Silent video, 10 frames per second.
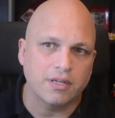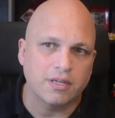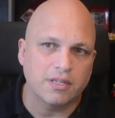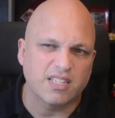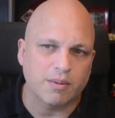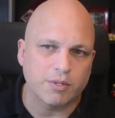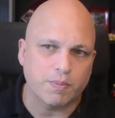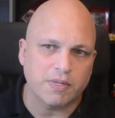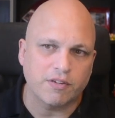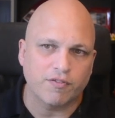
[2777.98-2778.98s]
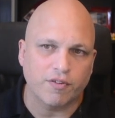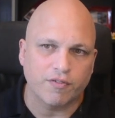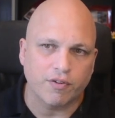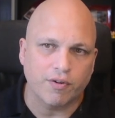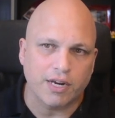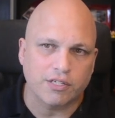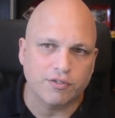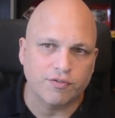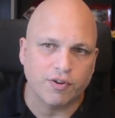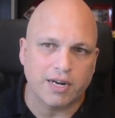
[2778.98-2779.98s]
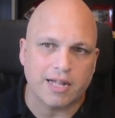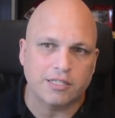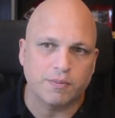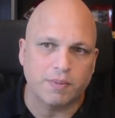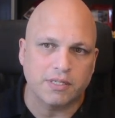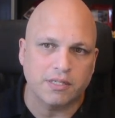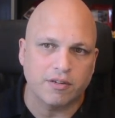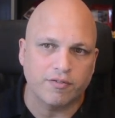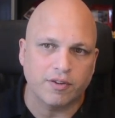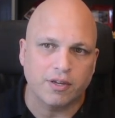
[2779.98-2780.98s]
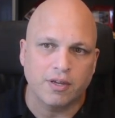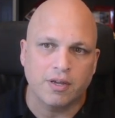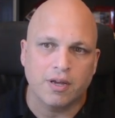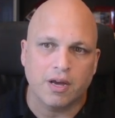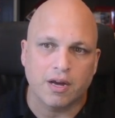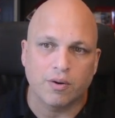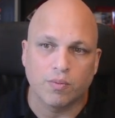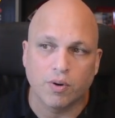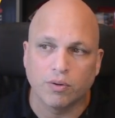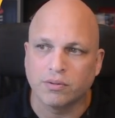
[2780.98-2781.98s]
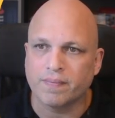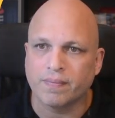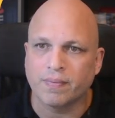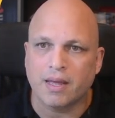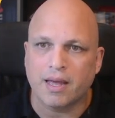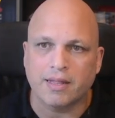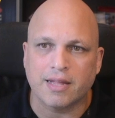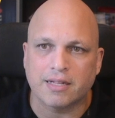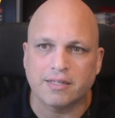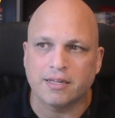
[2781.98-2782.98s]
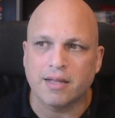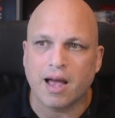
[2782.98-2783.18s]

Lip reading: some specific configurations for that specific role, and that's it.